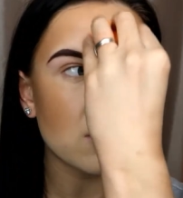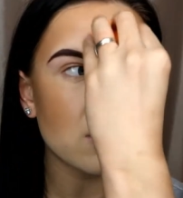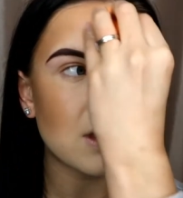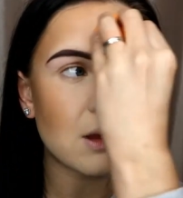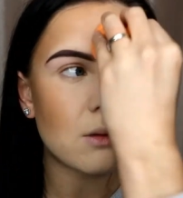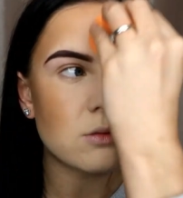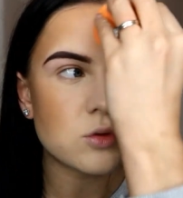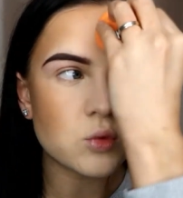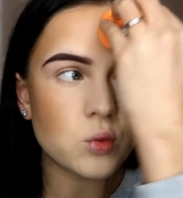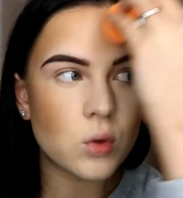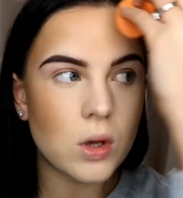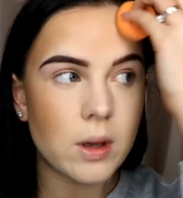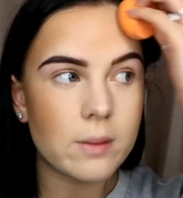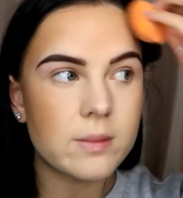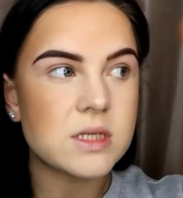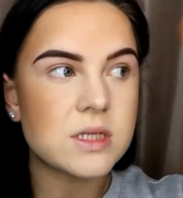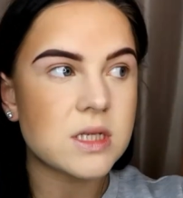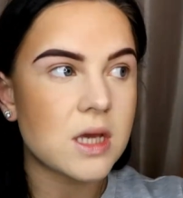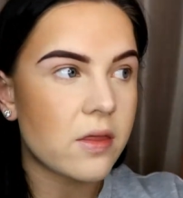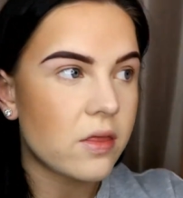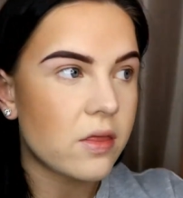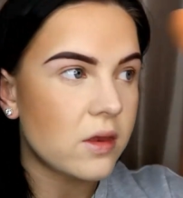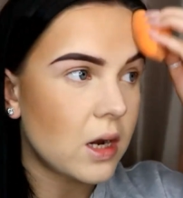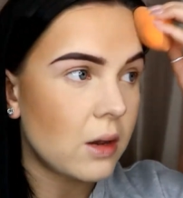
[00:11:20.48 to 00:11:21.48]
Now it's all coming
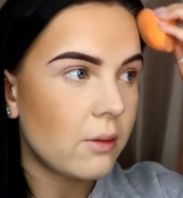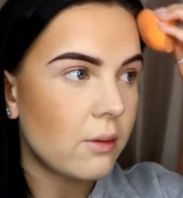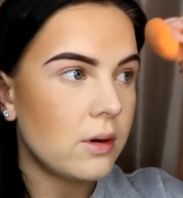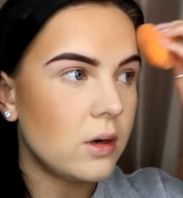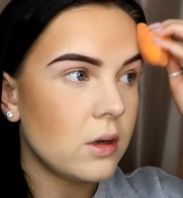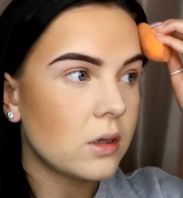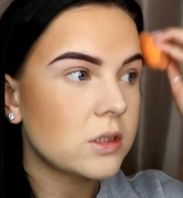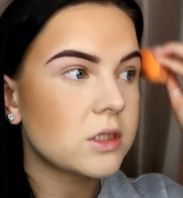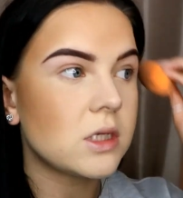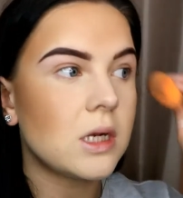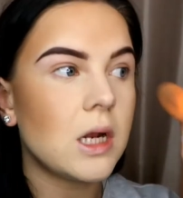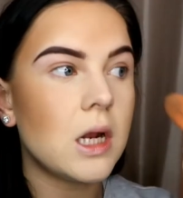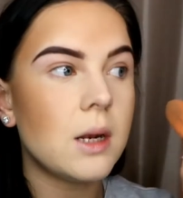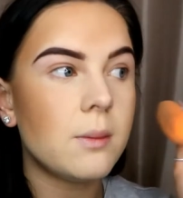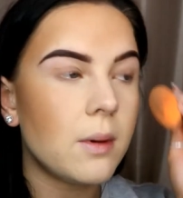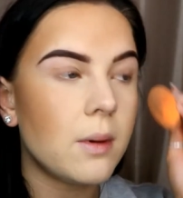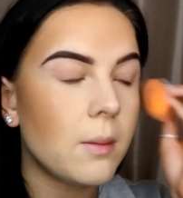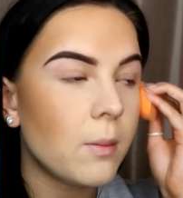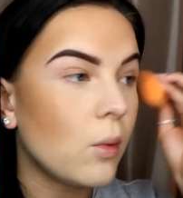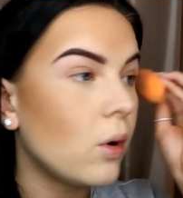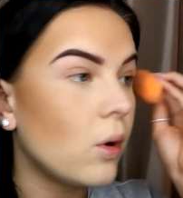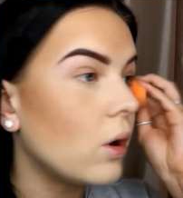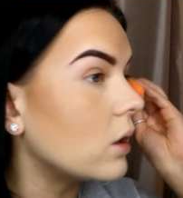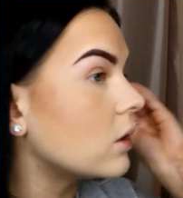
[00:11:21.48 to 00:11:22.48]
together now. It looks a little
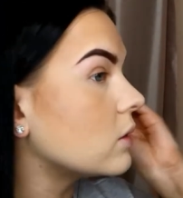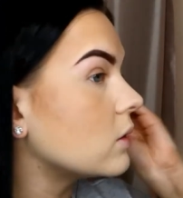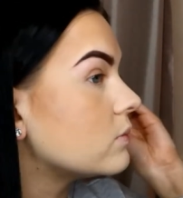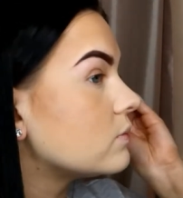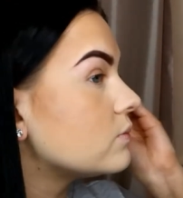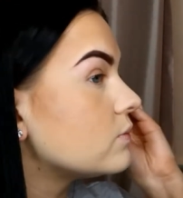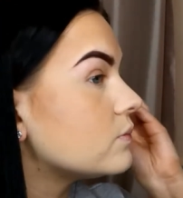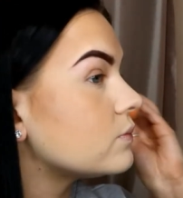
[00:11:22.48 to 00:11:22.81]
bit more.